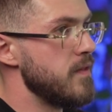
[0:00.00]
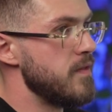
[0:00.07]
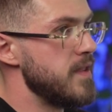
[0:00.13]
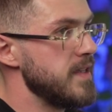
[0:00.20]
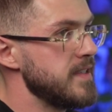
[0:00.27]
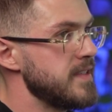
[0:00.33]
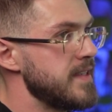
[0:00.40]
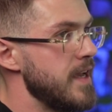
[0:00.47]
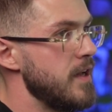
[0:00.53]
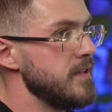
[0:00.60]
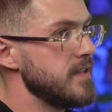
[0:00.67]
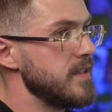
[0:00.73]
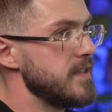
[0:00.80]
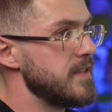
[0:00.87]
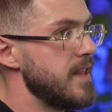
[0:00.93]
This
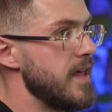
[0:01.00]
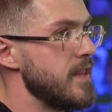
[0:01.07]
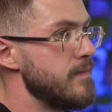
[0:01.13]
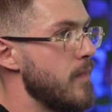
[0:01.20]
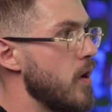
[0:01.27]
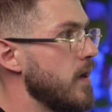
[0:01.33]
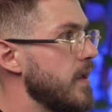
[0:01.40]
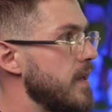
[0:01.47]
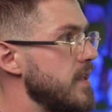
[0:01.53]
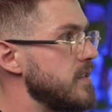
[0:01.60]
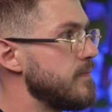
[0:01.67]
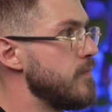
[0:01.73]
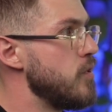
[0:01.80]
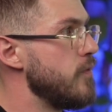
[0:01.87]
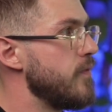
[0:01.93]
tells us that the market
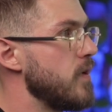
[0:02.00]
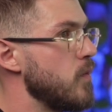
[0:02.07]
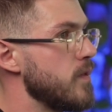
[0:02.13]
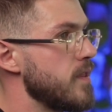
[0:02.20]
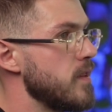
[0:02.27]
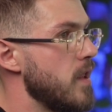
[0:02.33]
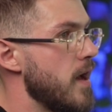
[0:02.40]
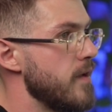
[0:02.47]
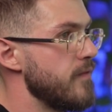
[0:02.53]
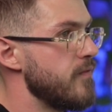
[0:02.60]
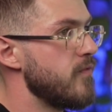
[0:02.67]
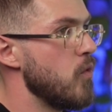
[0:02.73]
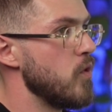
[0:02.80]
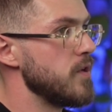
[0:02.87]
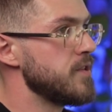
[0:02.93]
is moving with a lot of
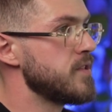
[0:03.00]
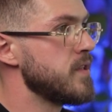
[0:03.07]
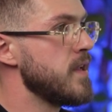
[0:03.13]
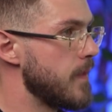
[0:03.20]
force.